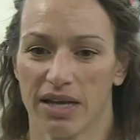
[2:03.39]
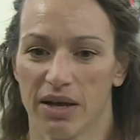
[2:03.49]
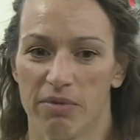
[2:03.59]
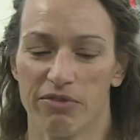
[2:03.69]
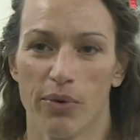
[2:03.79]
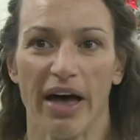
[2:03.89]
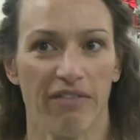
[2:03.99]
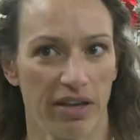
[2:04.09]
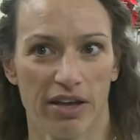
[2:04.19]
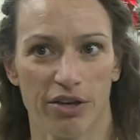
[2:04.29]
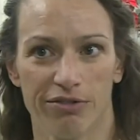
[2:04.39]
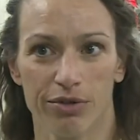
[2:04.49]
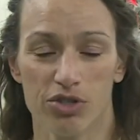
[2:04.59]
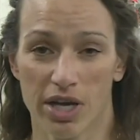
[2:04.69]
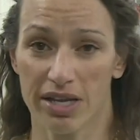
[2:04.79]
Um, if you haven't gotten your flu
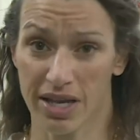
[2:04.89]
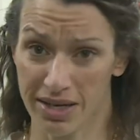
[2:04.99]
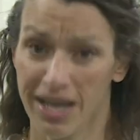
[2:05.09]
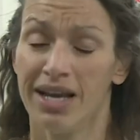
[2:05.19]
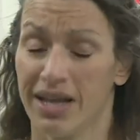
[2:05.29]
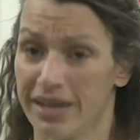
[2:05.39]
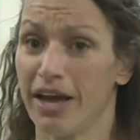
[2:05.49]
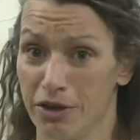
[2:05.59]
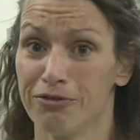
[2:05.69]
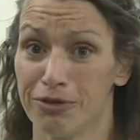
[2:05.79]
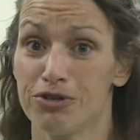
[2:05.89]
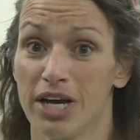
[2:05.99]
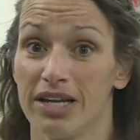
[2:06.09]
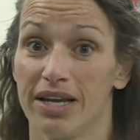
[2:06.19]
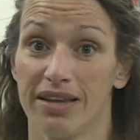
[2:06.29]
shot yet, get your flu
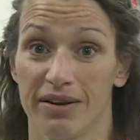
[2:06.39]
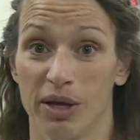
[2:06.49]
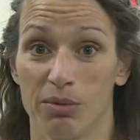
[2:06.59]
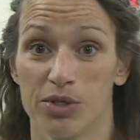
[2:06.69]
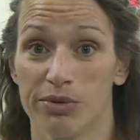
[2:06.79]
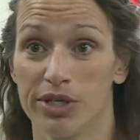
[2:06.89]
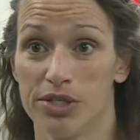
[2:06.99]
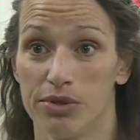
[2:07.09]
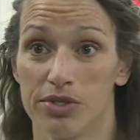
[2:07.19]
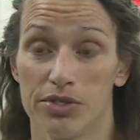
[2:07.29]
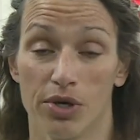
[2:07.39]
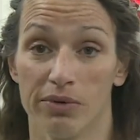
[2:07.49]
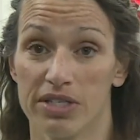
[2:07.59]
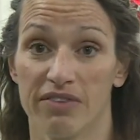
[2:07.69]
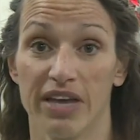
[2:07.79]
shot. It can help to reduce your
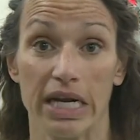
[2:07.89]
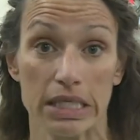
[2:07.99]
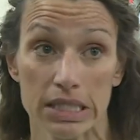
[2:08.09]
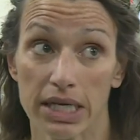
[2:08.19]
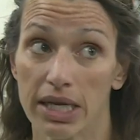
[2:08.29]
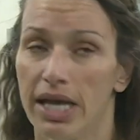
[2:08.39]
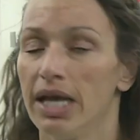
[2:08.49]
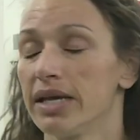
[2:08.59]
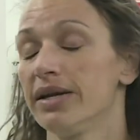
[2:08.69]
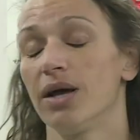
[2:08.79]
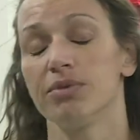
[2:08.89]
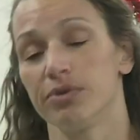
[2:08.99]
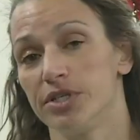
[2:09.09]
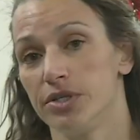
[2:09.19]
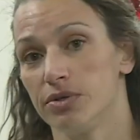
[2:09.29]
risk of getting sick, can help to
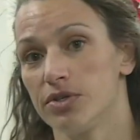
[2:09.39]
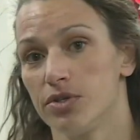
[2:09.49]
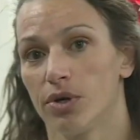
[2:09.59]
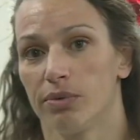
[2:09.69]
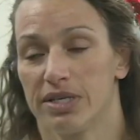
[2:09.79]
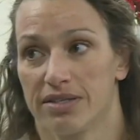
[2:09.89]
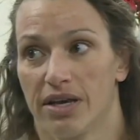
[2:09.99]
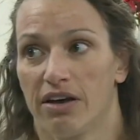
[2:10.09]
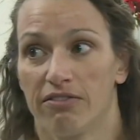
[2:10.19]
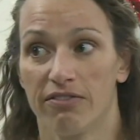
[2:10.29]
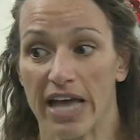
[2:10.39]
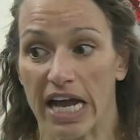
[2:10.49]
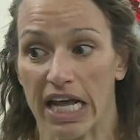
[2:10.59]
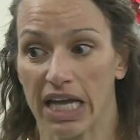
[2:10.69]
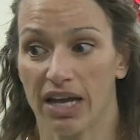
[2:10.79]
reduce your risk of
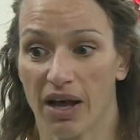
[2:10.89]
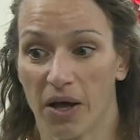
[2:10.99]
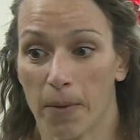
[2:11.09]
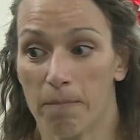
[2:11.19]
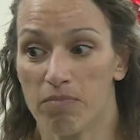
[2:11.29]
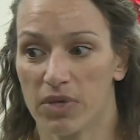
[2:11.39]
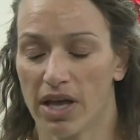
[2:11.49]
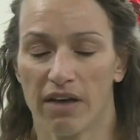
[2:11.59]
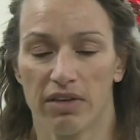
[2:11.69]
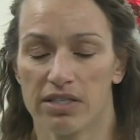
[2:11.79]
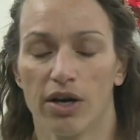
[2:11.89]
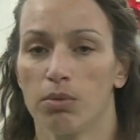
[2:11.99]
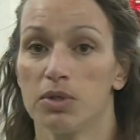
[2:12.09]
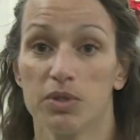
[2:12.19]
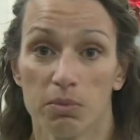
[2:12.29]
getting um, having
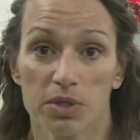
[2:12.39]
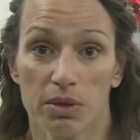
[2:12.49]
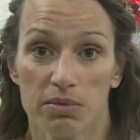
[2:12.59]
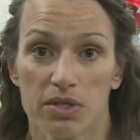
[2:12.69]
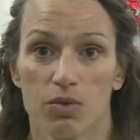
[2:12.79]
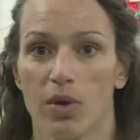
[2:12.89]
terrible symptoms.